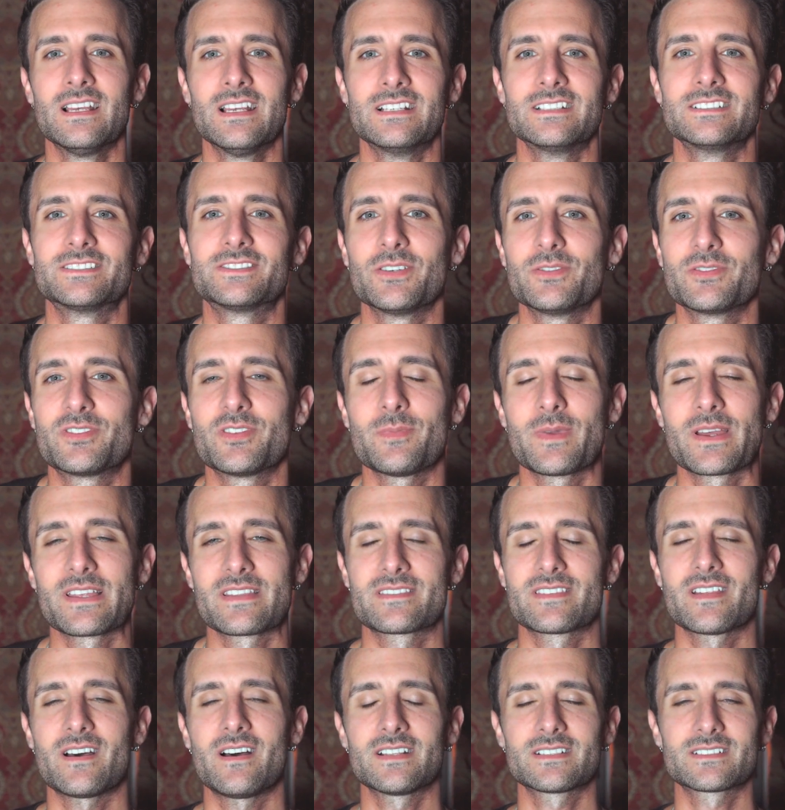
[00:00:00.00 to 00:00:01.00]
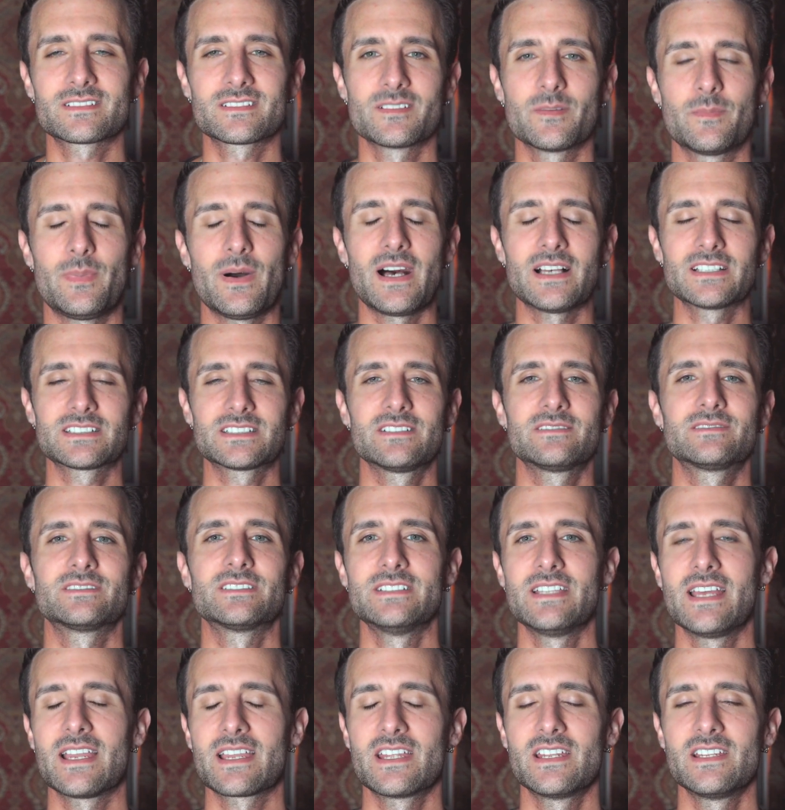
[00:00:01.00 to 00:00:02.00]
So to my thoughts on the positives
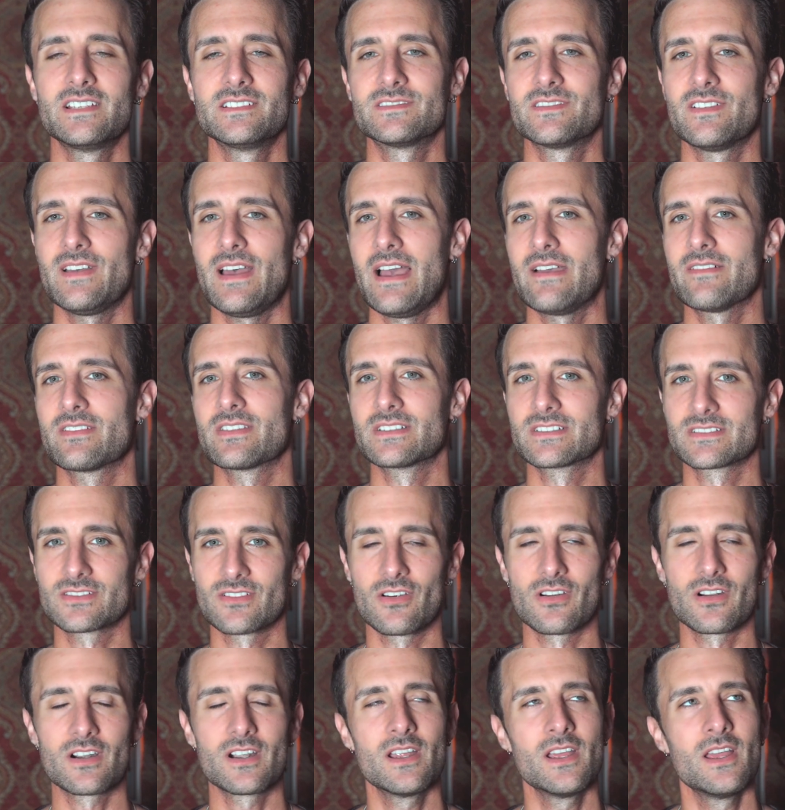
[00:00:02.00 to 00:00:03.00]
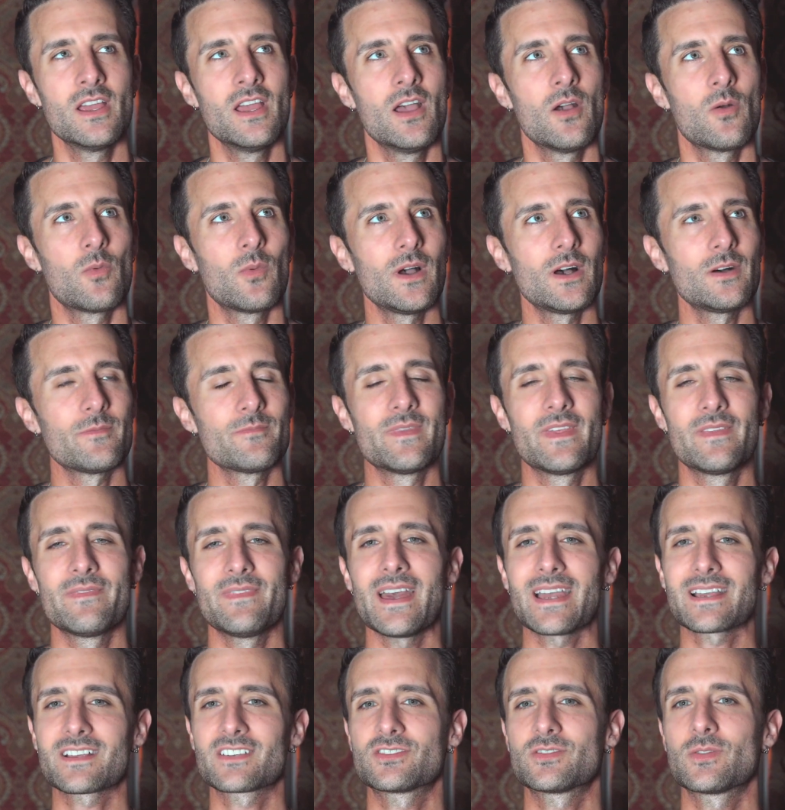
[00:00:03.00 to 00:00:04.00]
and negatives of having the scar. Well,
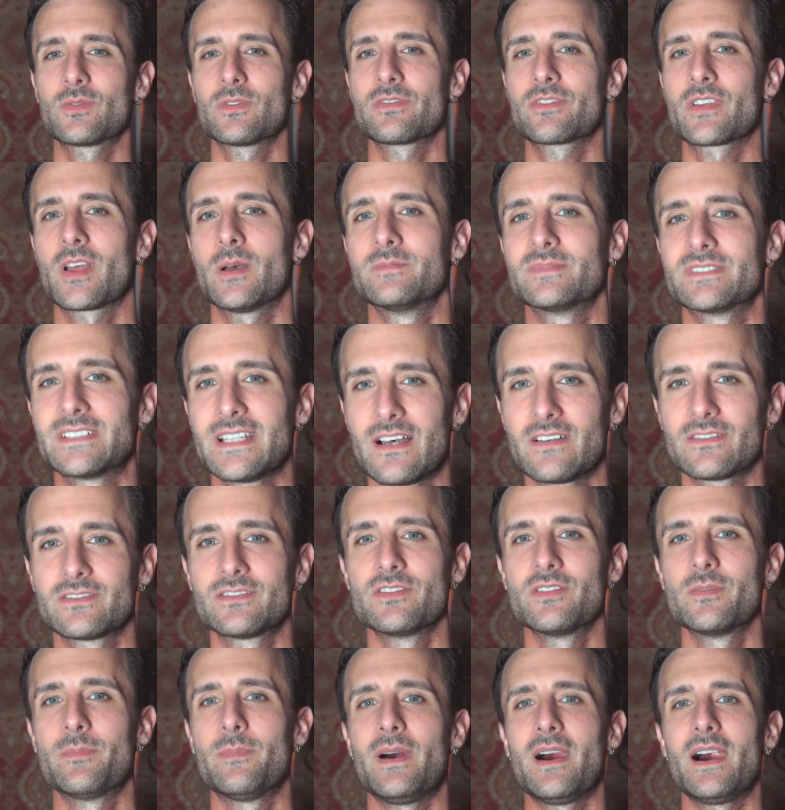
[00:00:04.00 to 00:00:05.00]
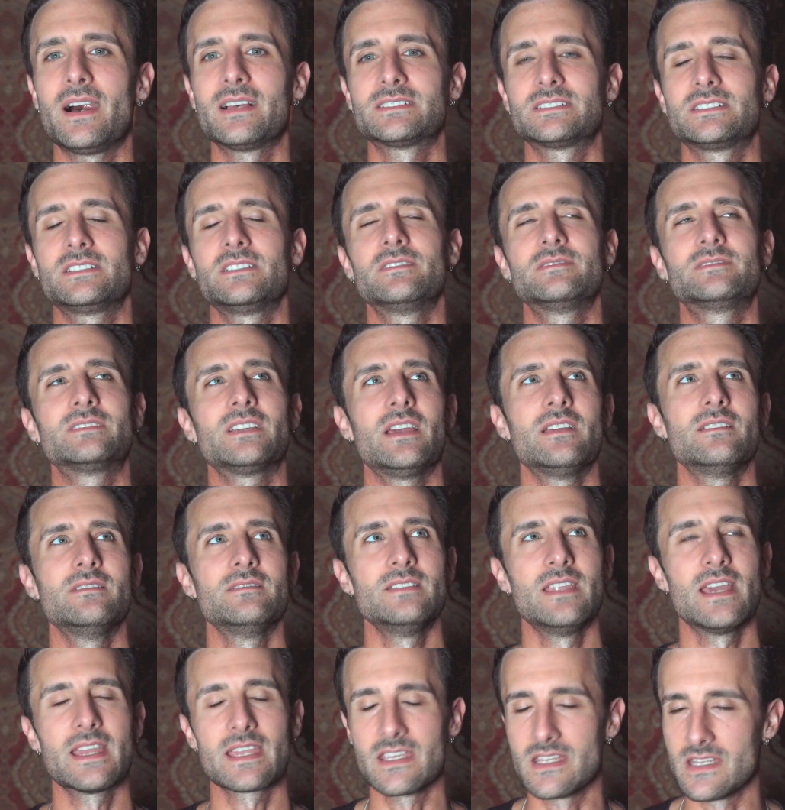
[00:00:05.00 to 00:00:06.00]
that sort of comes down to the positives and
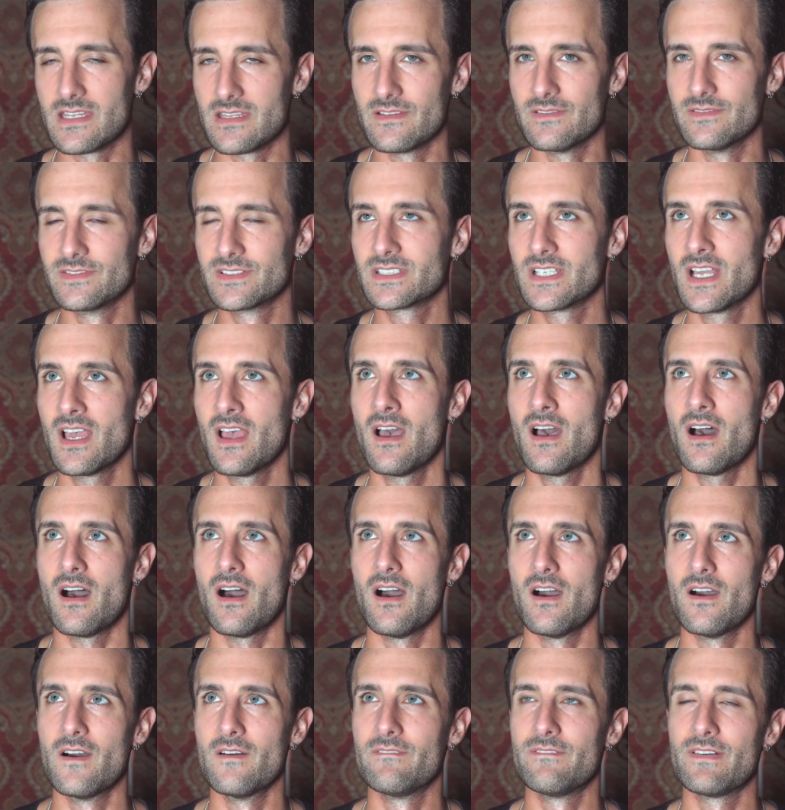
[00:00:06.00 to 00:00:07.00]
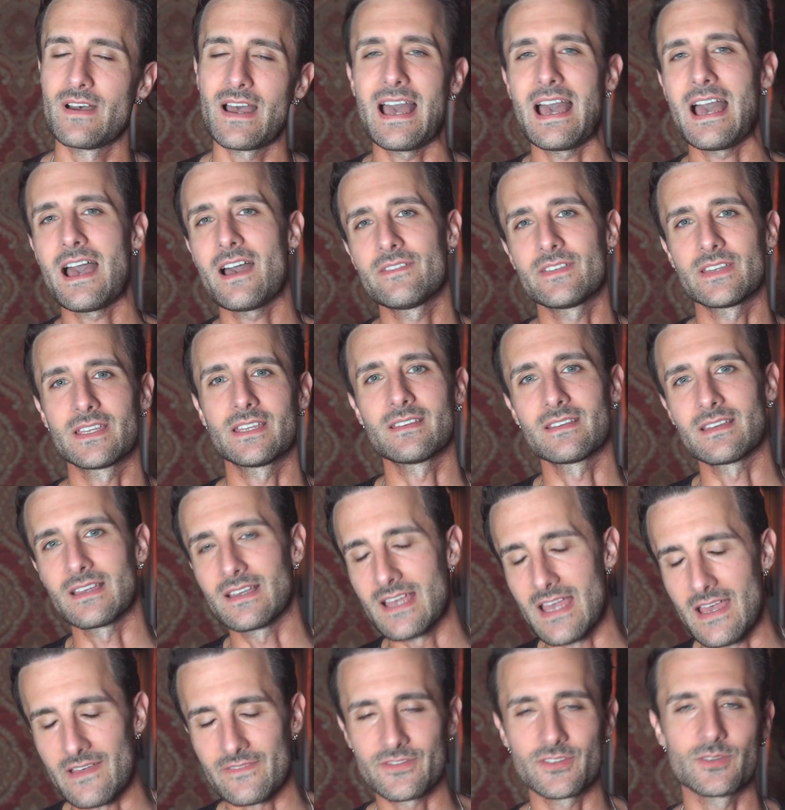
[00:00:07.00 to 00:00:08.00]
negatives of having
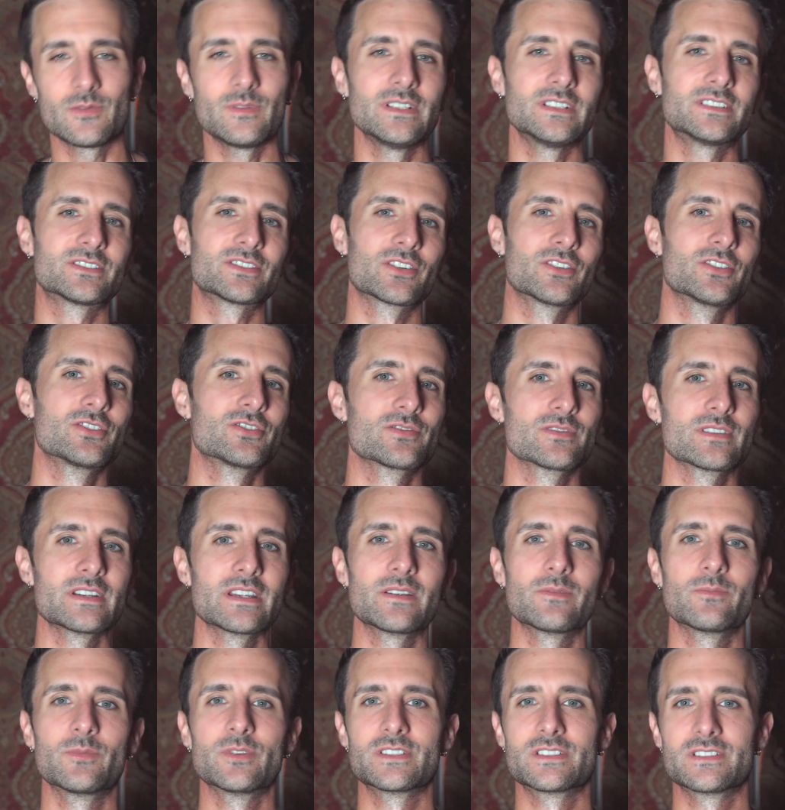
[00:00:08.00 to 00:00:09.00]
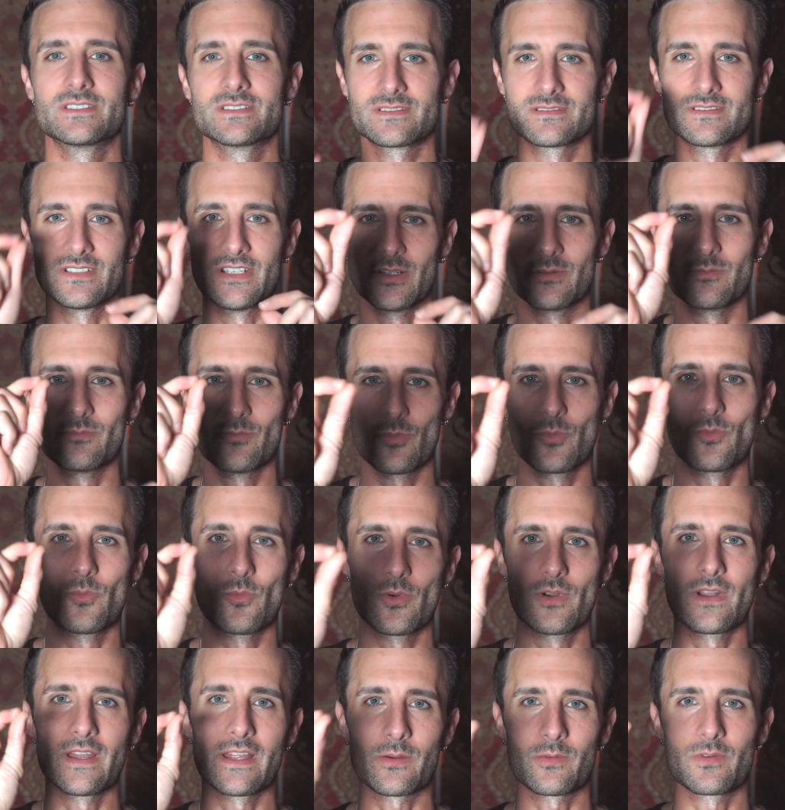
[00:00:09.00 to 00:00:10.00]
FUE surgery, which is, you know,
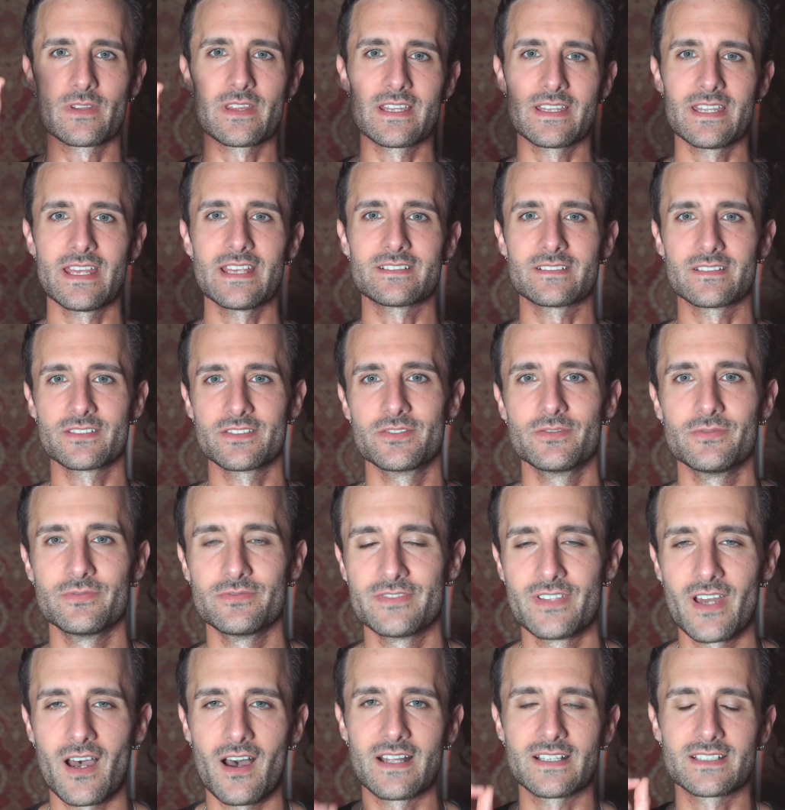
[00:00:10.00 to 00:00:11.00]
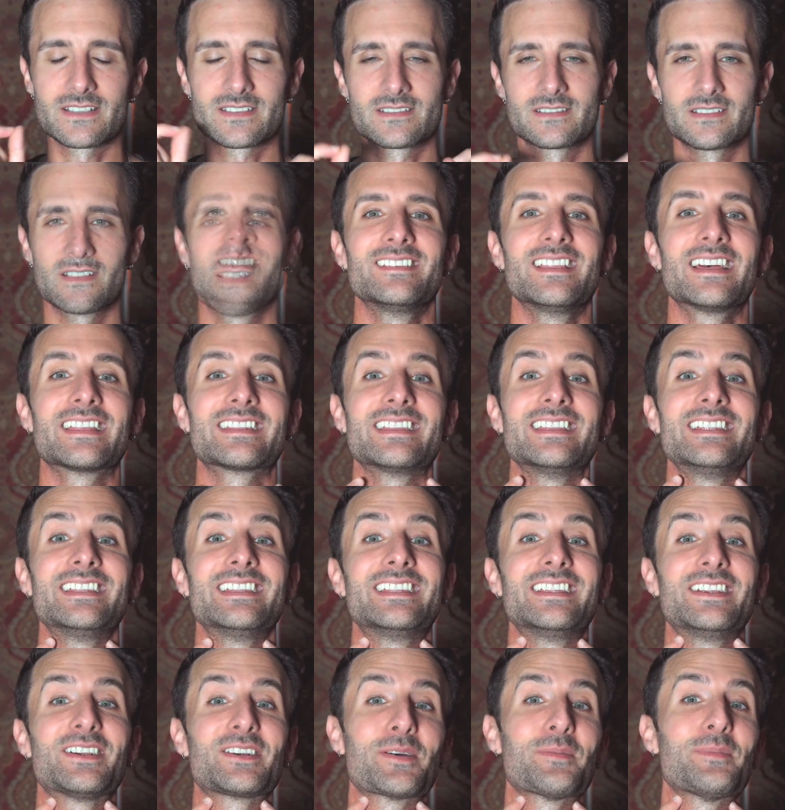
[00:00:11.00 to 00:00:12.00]
more like where they take the little dots like they
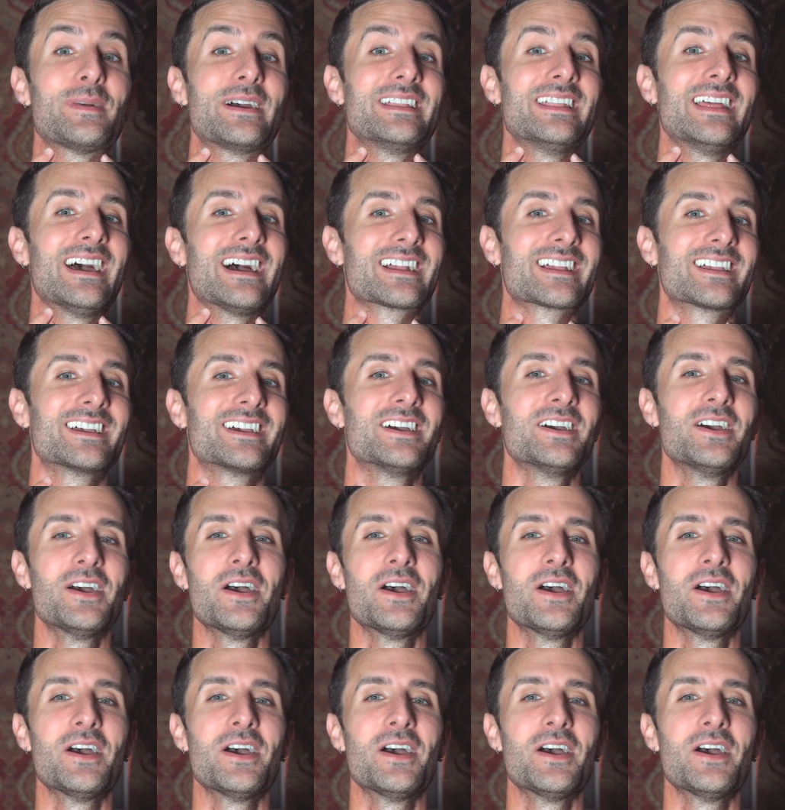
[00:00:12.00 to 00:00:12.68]
did here on my neck,